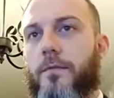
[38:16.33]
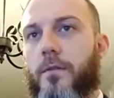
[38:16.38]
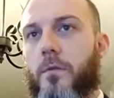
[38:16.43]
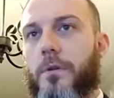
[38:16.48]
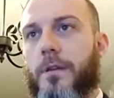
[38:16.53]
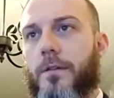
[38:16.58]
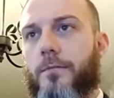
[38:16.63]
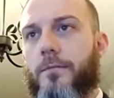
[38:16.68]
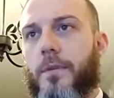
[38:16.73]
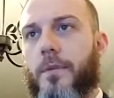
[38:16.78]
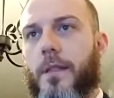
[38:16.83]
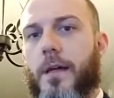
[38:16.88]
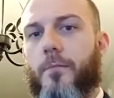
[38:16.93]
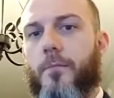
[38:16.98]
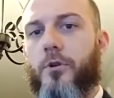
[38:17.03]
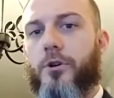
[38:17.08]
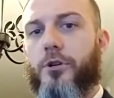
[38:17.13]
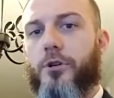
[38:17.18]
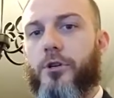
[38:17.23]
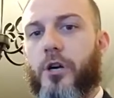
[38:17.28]
It would have given me a lot
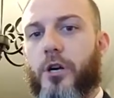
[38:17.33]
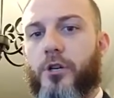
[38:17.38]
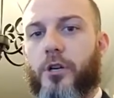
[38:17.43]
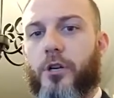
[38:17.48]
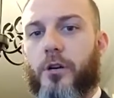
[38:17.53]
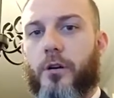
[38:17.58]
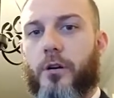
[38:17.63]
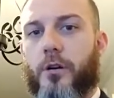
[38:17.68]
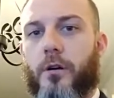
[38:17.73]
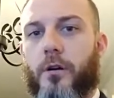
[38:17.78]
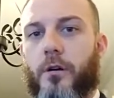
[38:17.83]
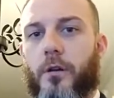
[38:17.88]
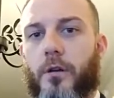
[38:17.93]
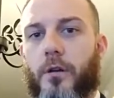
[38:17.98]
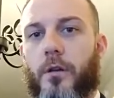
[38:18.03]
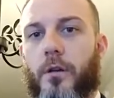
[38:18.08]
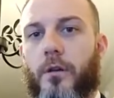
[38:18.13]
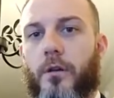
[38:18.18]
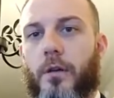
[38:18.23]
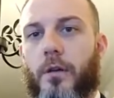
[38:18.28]
more structure
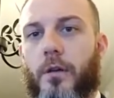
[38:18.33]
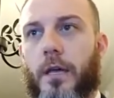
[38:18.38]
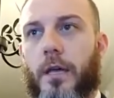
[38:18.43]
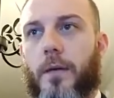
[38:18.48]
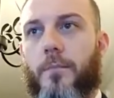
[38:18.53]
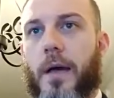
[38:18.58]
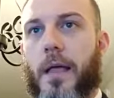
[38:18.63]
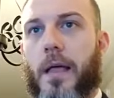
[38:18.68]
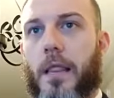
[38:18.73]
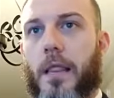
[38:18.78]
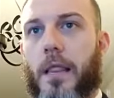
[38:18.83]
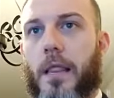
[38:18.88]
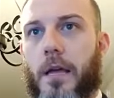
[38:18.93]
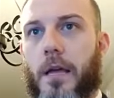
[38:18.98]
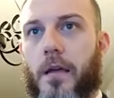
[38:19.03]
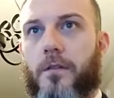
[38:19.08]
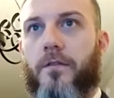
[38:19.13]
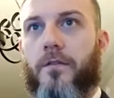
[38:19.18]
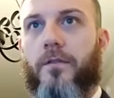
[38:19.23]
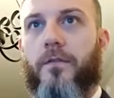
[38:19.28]
in my
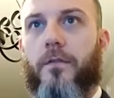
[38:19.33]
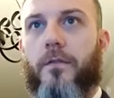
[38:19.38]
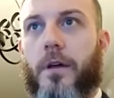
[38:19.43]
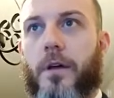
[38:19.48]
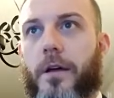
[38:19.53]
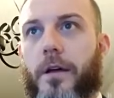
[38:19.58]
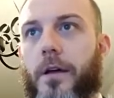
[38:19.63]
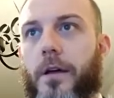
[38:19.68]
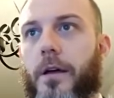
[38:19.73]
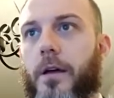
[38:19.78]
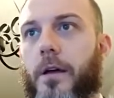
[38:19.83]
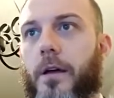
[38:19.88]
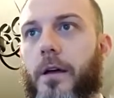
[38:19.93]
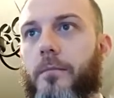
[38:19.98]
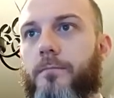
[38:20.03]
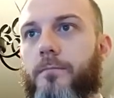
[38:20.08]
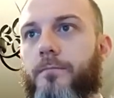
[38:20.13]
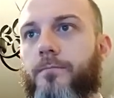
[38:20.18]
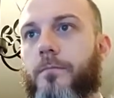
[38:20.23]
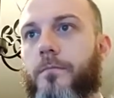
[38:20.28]
life.
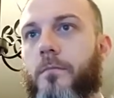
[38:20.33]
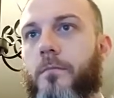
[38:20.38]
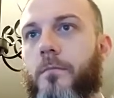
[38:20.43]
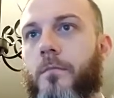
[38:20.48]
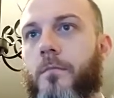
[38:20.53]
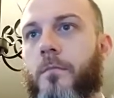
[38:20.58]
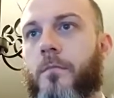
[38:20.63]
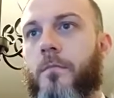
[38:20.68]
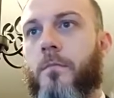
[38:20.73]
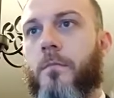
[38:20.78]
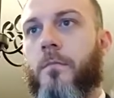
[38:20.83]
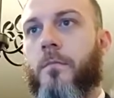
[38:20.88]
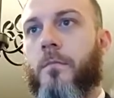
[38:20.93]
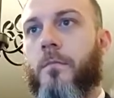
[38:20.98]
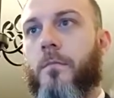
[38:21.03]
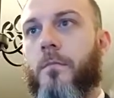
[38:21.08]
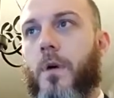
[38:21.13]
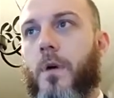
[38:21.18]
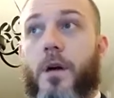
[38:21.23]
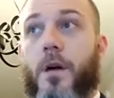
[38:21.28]

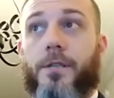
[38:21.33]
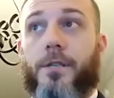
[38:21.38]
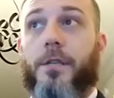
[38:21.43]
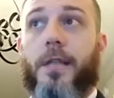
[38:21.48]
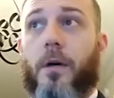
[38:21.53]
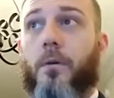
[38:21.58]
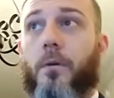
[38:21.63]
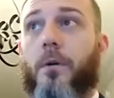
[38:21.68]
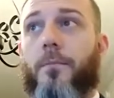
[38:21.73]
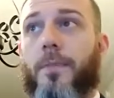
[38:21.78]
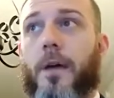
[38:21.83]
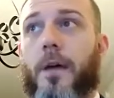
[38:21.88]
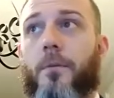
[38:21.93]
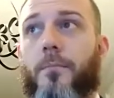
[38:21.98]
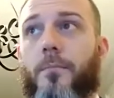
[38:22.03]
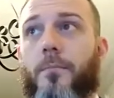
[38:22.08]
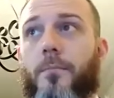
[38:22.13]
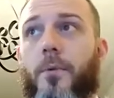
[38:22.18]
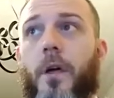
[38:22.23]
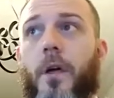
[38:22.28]
Honestly, that would
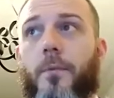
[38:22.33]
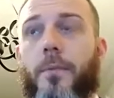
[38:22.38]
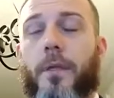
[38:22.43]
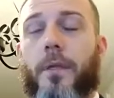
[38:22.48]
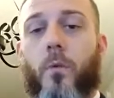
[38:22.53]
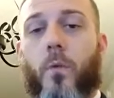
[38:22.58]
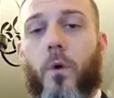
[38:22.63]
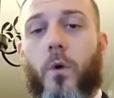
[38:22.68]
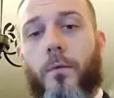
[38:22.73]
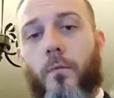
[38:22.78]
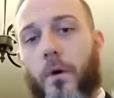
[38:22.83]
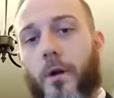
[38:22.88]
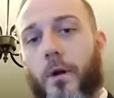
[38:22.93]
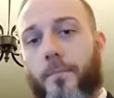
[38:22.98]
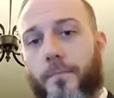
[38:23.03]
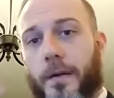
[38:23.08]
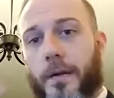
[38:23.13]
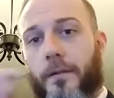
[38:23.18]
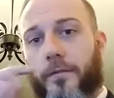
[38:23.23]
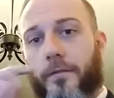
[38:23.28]
probably be the one
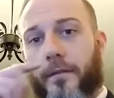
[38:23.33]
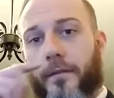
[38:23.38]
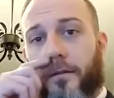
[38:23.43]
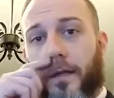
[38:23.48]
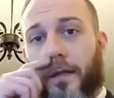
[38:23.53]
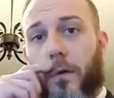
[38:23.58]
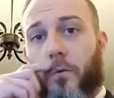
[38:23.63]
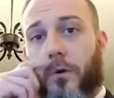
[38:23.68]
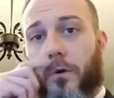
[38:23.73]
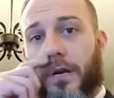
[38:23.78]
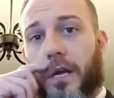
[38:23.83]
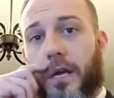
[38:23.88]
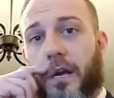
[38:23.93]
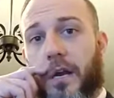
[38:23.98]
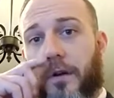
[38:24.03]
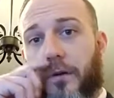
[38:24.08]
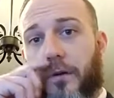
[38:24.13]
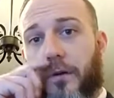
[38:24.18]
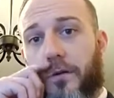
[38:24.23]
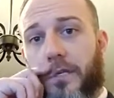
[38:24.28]
big thing that I would have done if
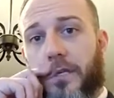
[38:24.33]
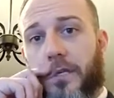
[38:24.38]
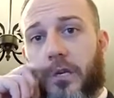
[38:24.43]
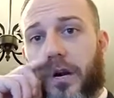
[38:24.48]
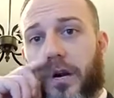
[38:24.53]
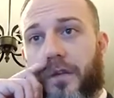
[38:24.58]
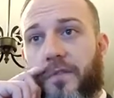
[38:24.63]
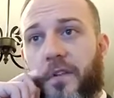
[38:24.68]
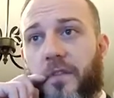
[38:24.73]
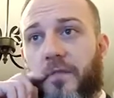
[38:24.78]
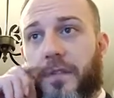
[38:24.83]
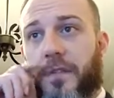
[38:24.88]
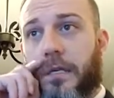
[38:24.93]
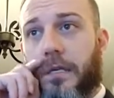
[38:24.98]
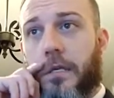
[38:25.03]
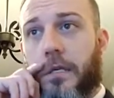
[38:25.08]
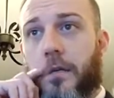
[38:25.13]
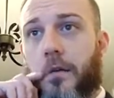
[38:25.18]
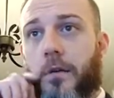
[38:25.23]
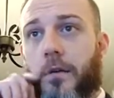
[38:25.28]
I was to start at
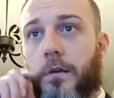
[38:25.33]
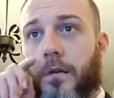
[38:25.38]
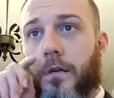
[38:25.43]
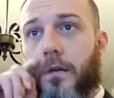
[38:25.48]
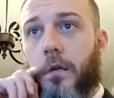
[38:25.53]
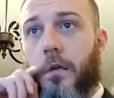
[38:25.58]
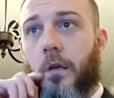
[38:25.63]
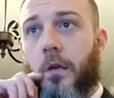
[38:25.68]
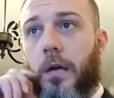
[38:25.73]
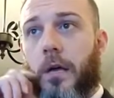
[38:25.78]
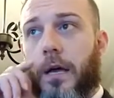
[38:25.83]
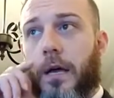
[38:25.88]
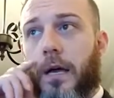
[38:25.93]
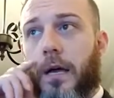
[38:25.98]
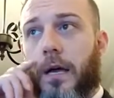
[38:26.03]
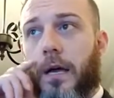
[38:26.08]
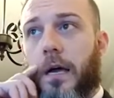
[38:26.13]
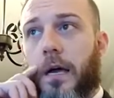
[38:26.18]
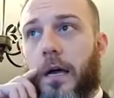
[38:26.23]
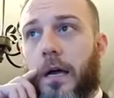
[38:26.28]
15.
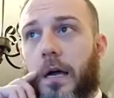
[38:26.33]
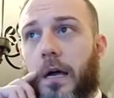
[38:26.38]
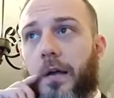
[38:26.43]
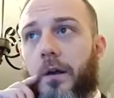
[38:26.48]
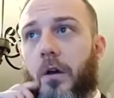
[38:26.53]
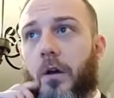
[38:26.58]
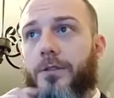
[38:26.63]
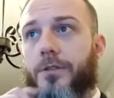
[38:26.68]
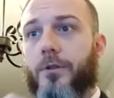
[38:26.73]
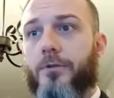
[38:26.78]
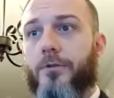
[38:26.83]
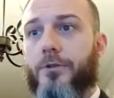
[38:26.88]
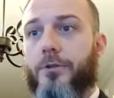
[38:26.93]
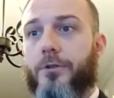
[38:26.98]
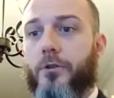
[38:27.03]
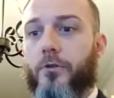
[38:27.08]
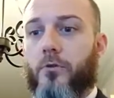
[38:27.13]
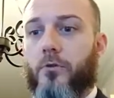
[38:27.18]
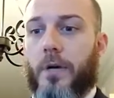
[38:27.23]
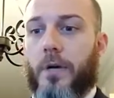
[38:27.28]
And also
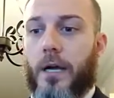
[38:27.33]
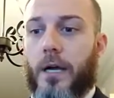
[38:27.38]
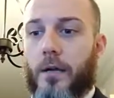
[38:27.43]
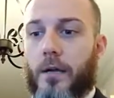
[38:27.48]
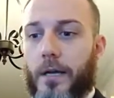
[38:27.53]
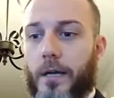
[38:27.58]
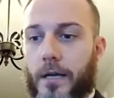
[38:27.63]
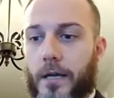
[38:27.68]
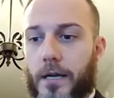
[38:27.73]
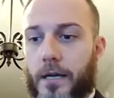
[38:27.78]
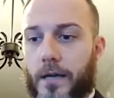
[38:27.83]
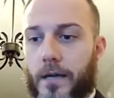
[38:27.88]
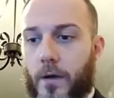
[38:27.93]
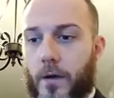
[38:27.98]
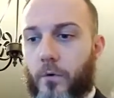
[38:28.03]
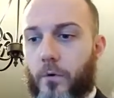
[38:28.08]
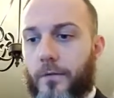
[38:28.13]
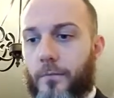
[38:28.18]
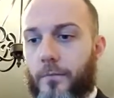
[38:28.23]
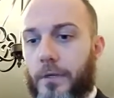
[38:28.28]
too, I
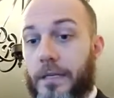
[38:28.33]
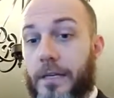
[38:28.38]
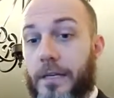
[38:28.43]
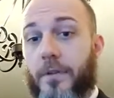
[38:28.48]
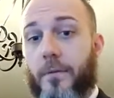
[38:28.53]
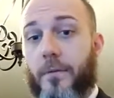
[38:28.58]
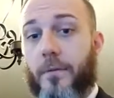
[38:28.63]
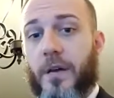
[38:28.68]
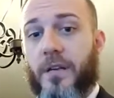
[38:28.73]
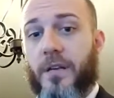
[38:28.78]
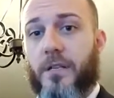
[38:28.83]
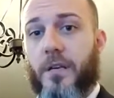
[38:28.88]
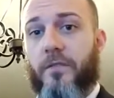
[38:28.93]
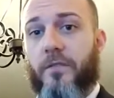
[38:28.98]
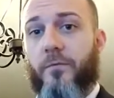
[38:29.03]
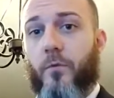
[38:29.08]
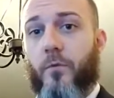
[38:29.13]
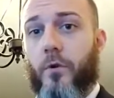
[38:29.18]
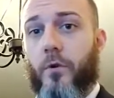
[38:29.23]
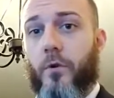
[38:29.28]
would have believed in myself
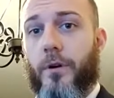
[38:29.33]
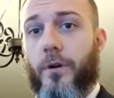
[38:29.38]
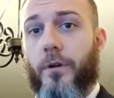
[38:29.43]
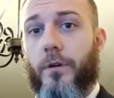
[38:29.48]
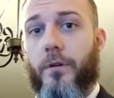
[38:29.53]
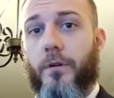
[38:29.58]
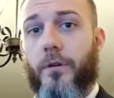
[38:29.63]
more.